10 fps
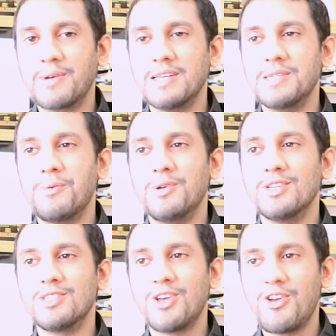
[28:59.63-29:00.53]
Because he was
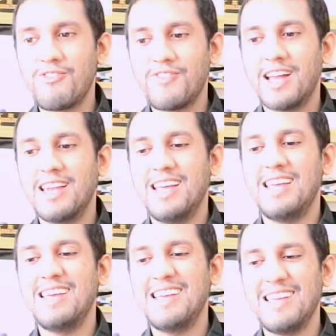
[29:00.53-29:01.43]
just so funny,
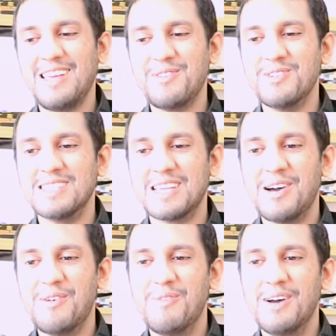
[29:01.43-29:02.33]
he was
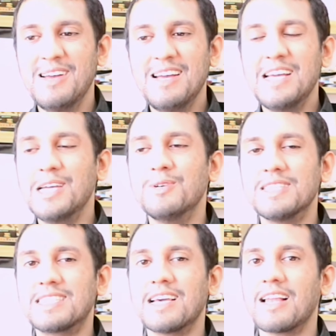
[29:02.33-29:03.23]
um, he
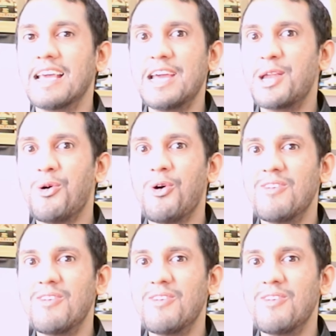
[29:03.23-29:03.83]
was still in awe